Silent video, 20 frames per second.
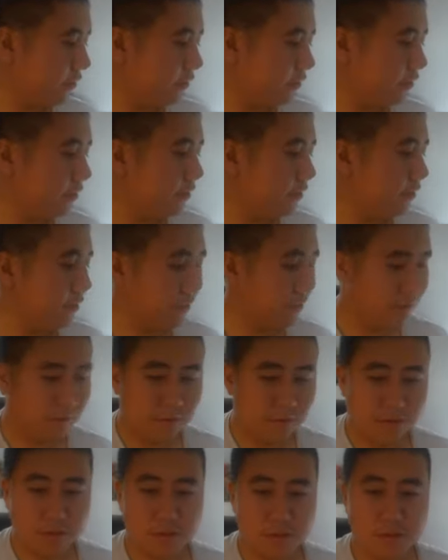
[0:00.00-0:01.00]
you know,
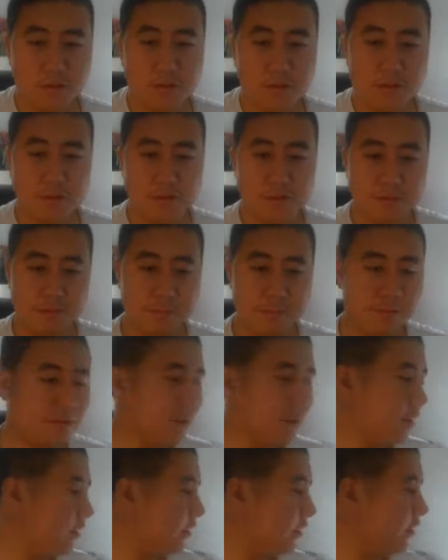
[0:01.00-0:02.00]
having a go at
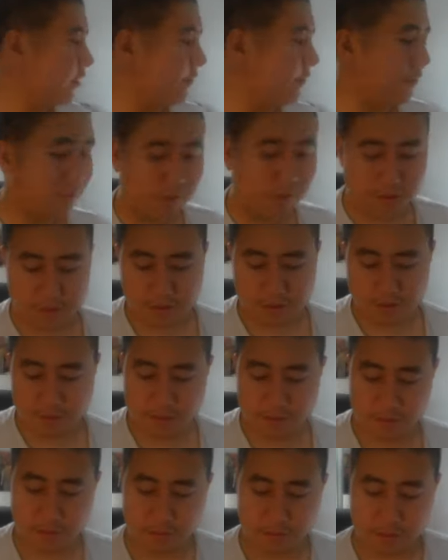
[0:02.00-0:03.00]
different birds
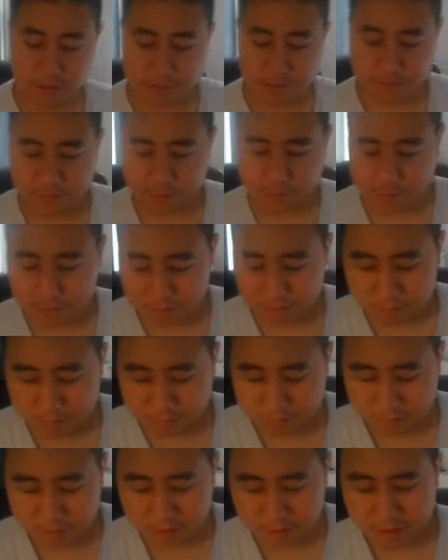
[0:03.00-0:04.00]
in general. Although maybe I
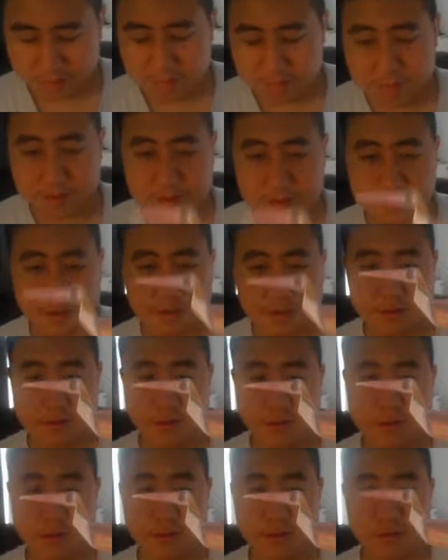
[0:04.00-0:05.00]
should do
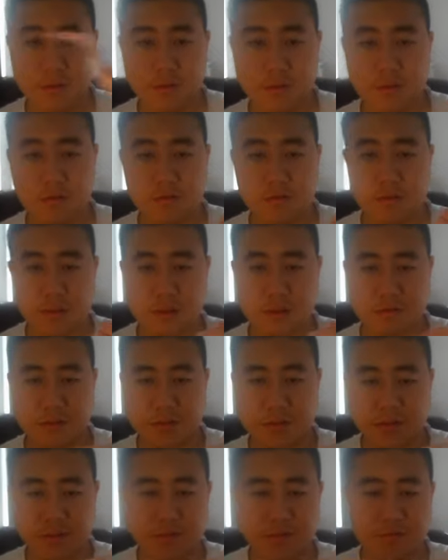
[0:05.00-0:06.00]
something
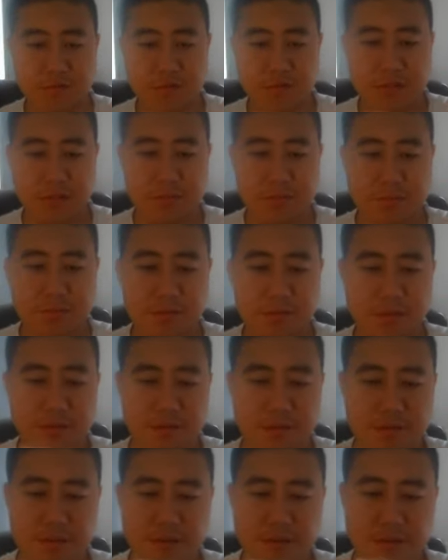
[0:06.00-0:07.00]
particularly different though. So
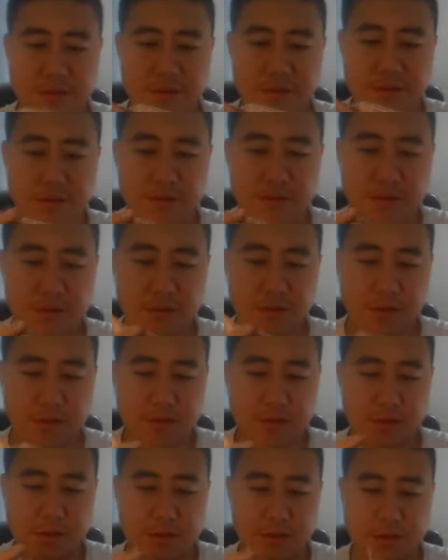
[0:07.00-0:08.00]
anyways, we've got some
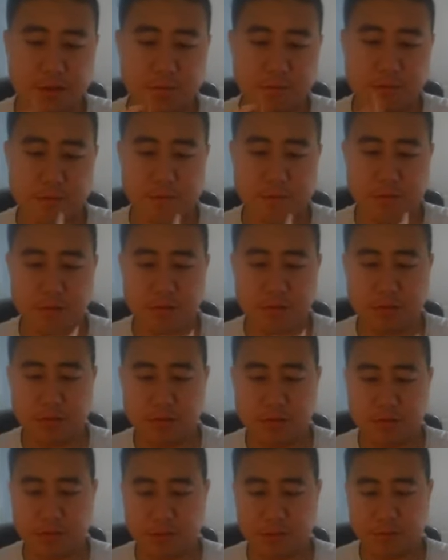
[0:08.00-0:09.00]
grebes,
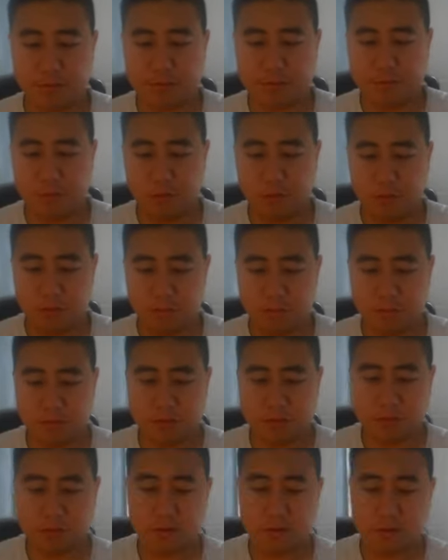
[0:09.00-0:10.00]
great
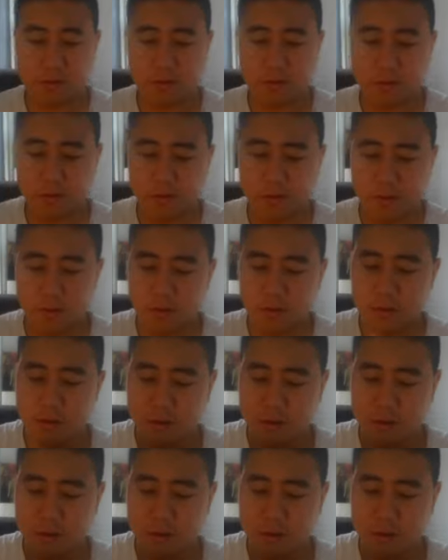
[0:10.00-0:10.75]
crested grebes,